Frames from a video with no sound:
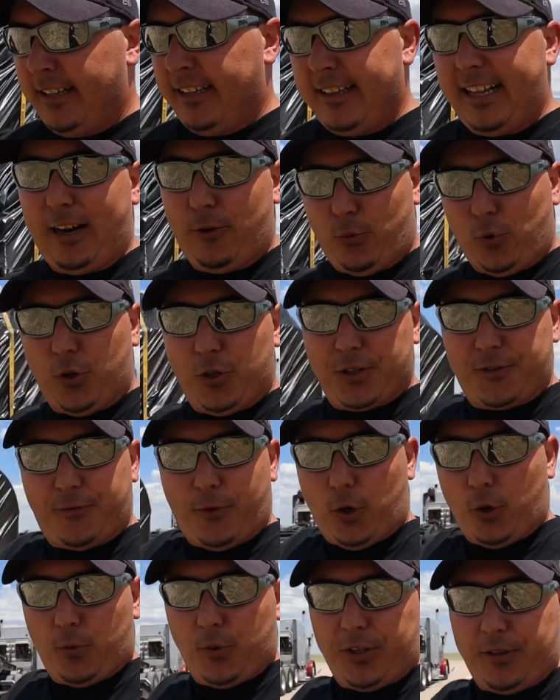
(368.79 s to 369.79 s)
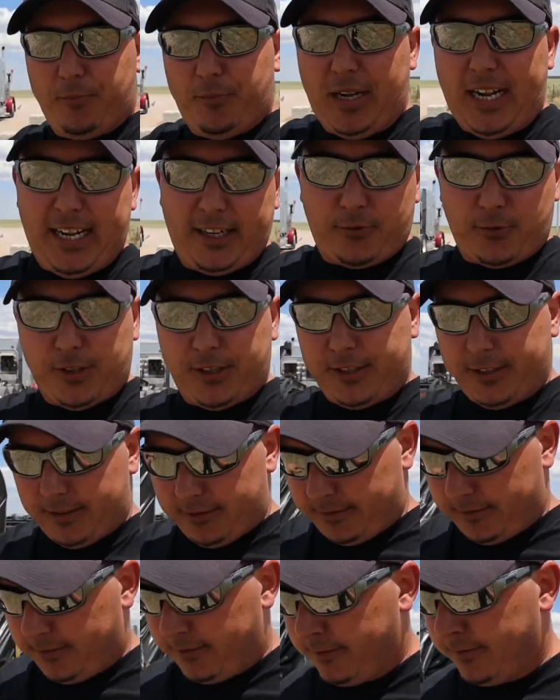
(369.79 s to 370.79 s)
that rolls forward and backwards.
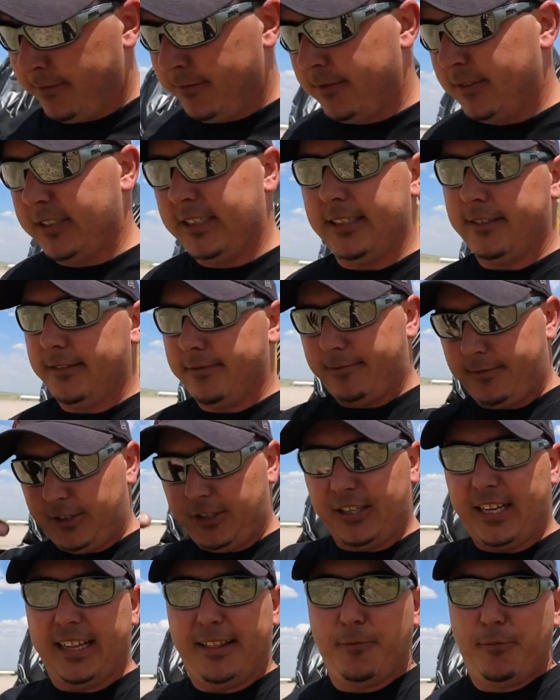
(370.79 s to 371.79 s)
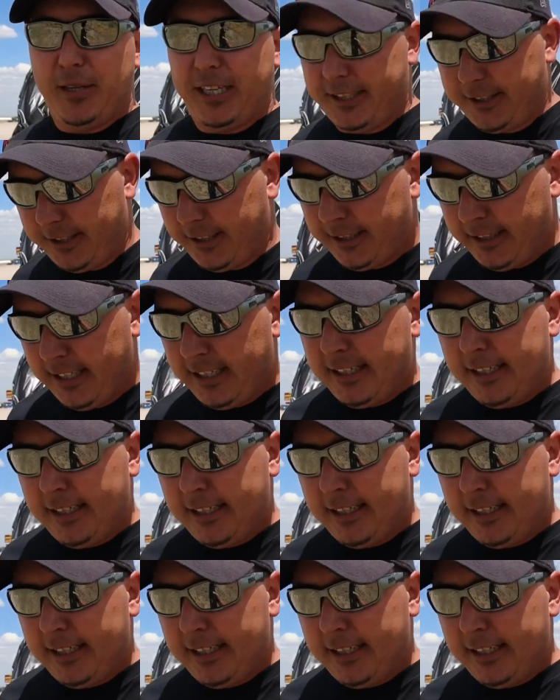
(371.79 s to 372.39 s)
You get the picture.